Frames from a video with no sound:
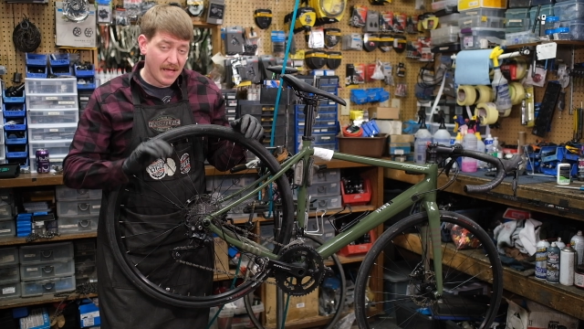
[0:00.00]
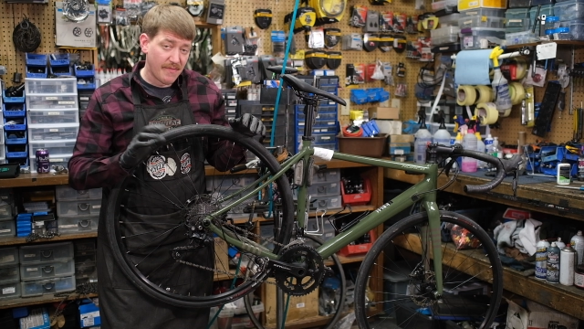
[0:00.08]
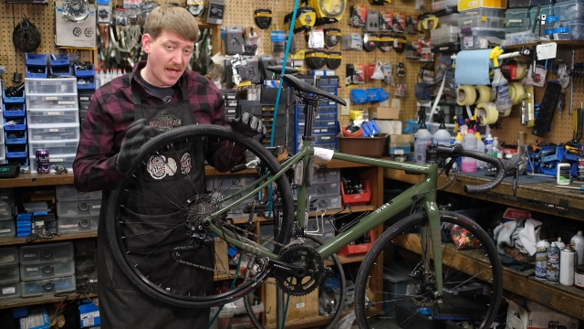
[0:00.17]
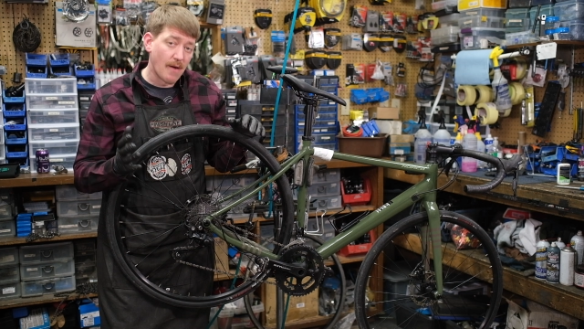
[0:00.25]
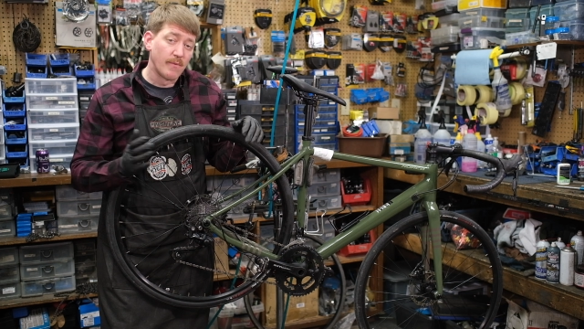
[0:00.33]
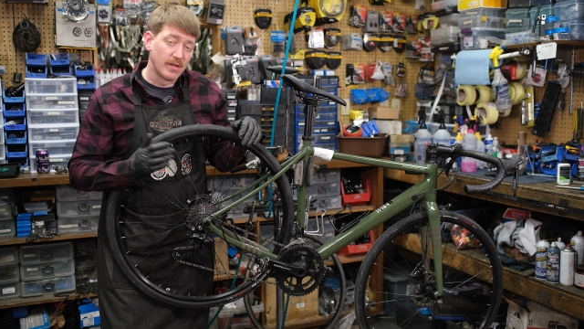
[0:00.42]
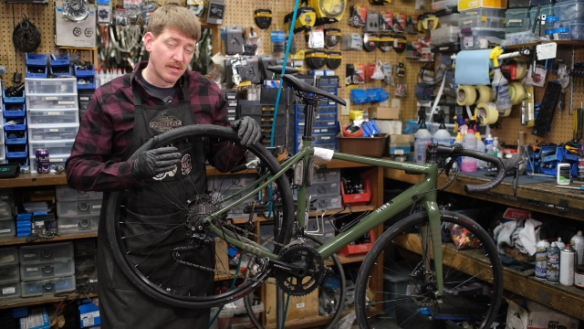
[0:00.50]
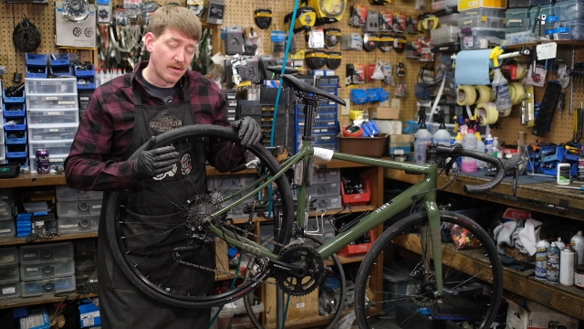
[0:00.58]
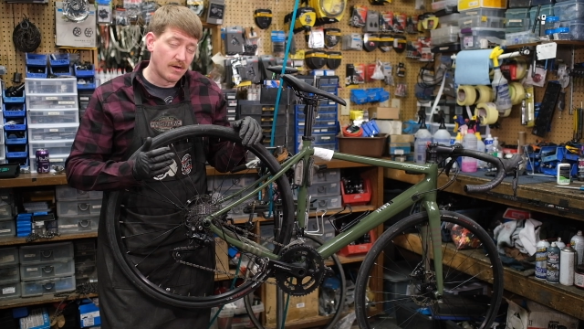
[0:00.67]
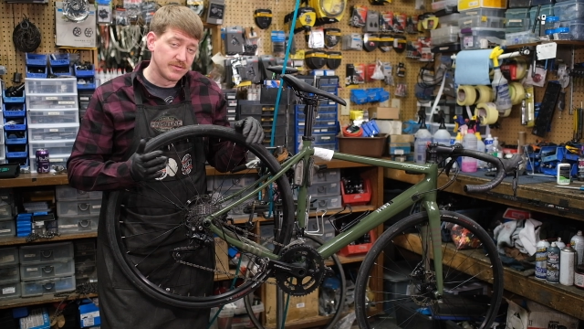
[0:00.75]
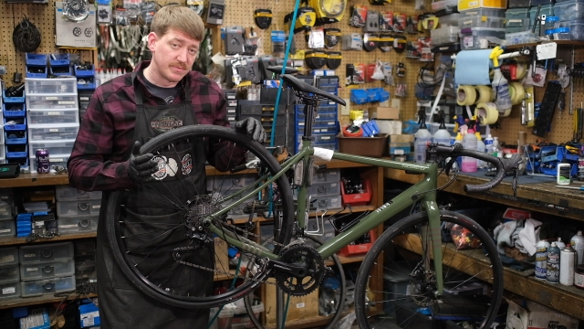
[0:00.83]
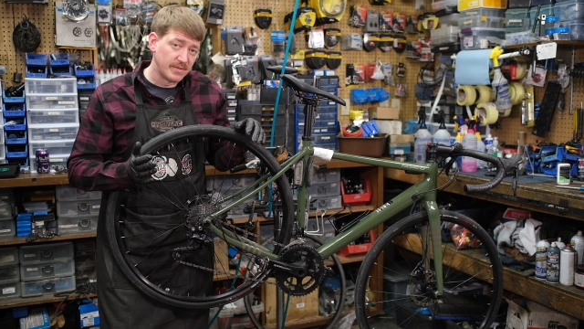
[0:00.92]
that will
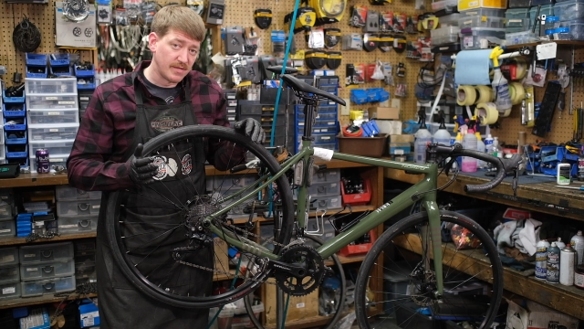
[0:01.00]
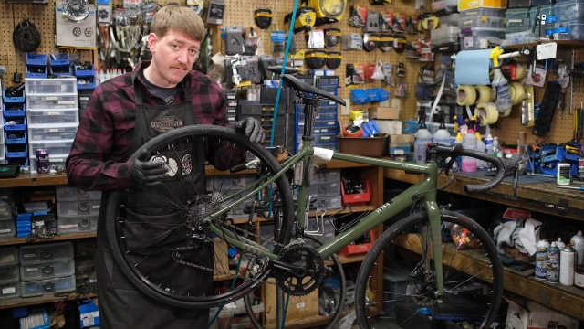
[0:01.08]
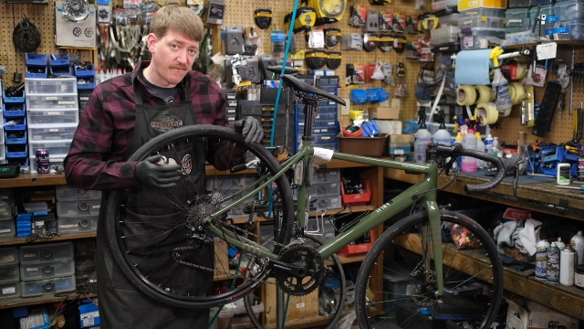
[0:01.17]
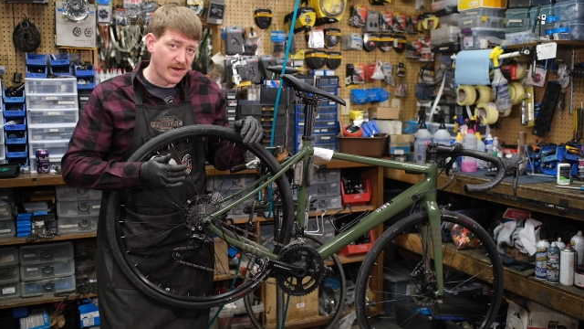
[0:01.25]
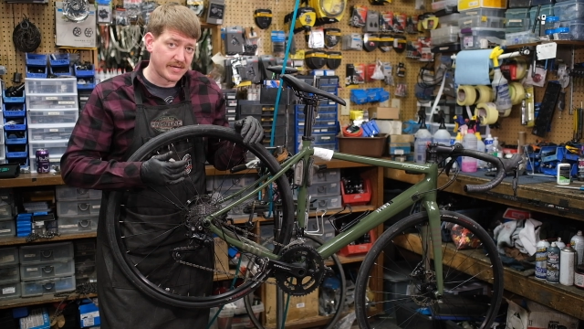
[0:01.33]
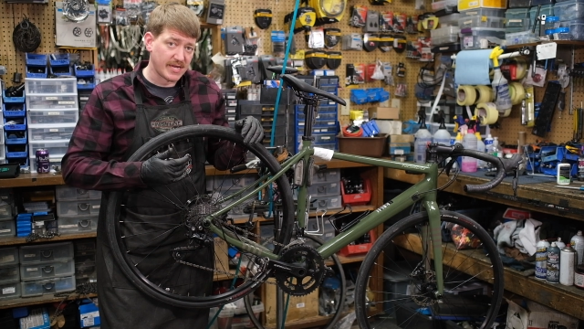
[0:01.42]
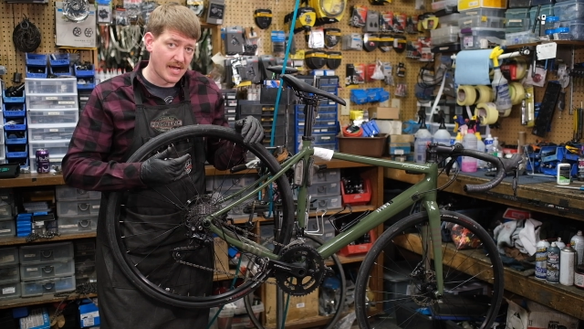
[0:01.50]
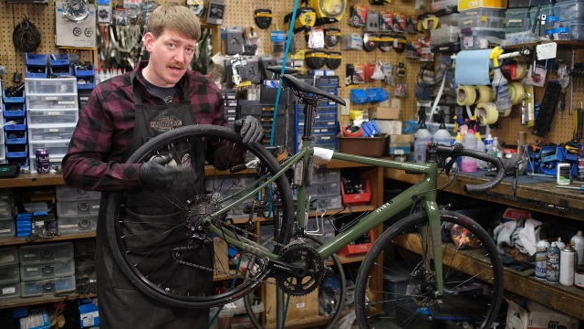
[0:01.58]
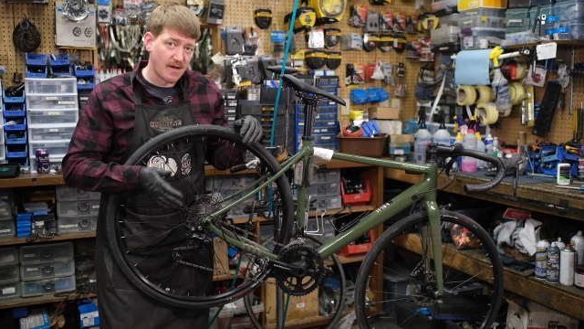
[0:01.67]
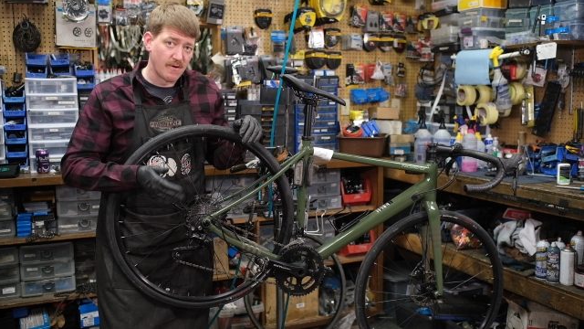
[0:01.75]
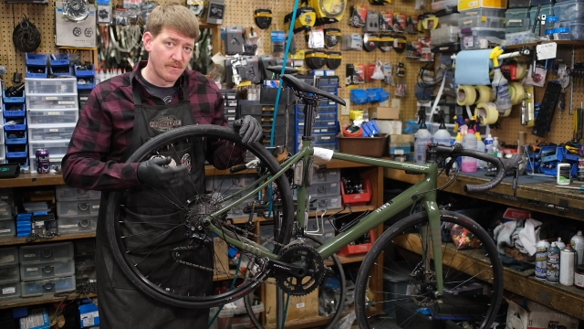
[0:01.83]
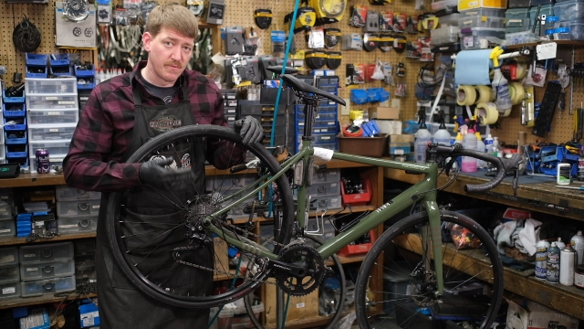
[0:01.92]
ultimately affect
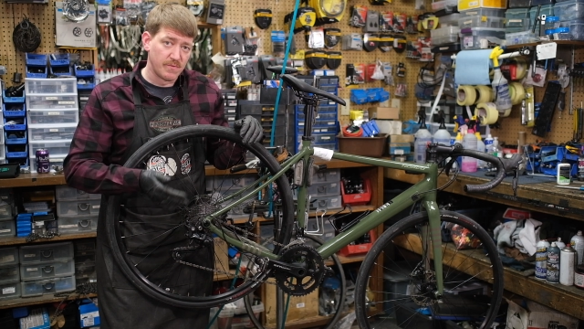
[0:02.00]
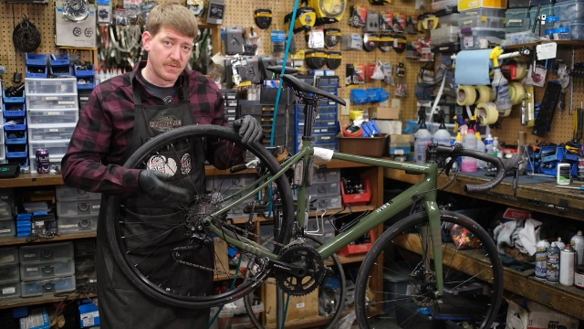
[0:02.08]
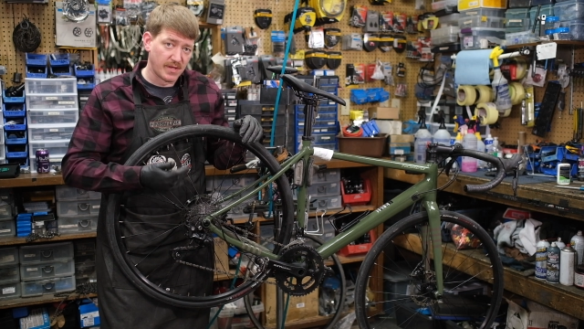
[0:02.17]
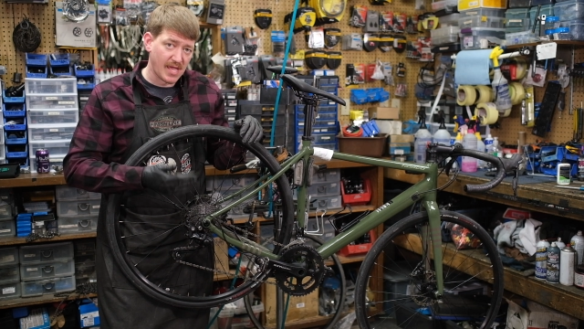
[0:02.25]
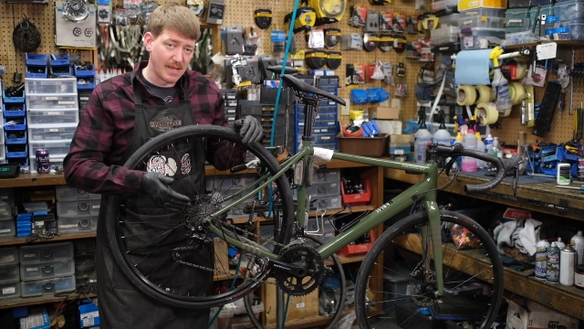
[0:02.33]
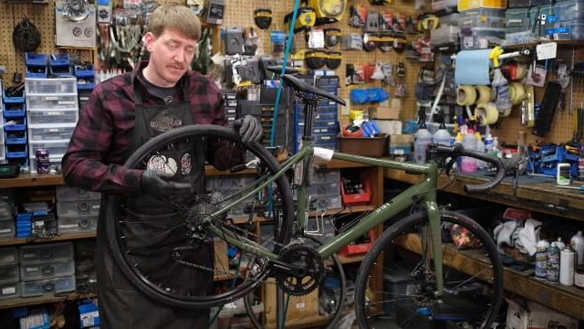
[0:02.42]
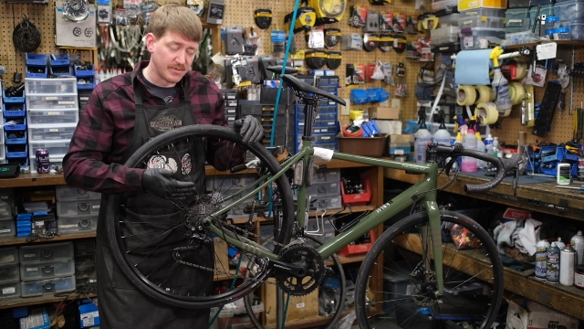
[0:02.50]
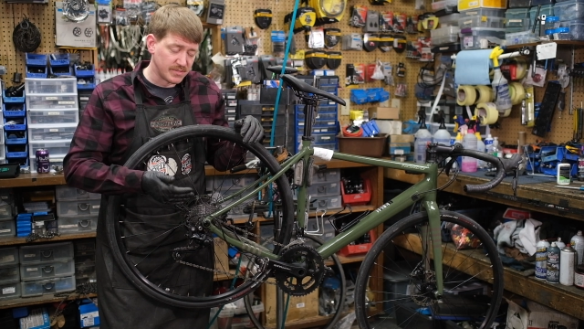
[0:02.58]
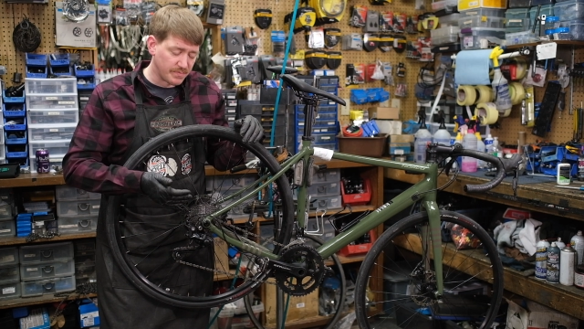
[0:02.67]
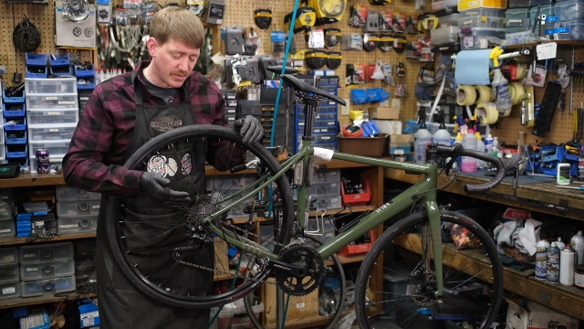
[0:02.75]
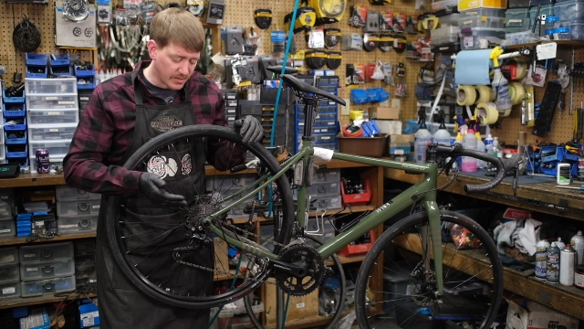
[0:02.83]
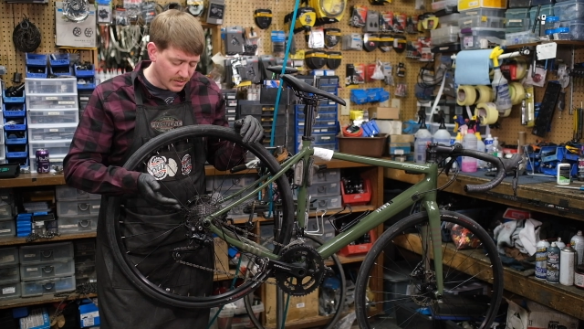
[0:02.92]
how the cable is
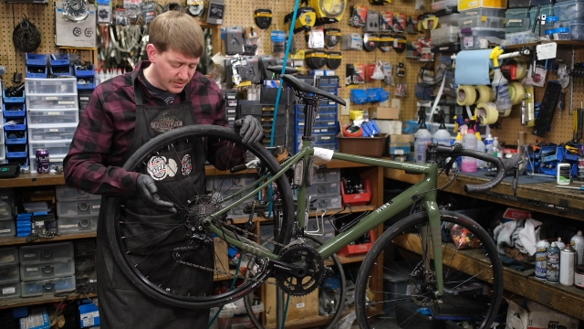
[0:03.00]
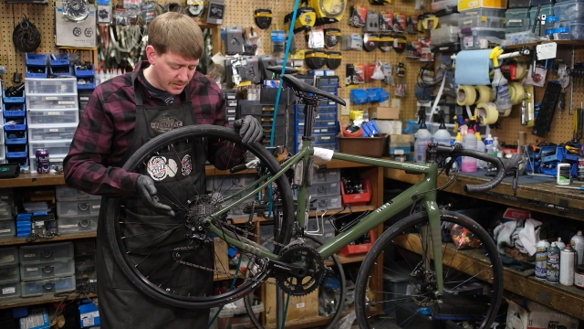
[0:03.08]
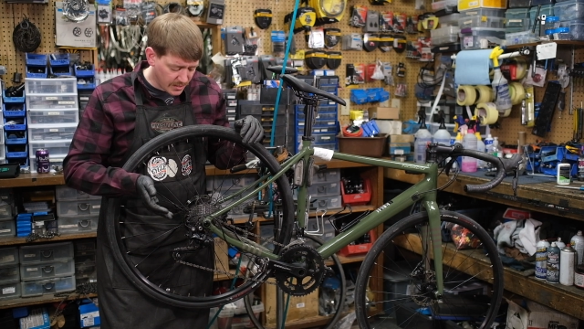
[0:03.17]
pulled.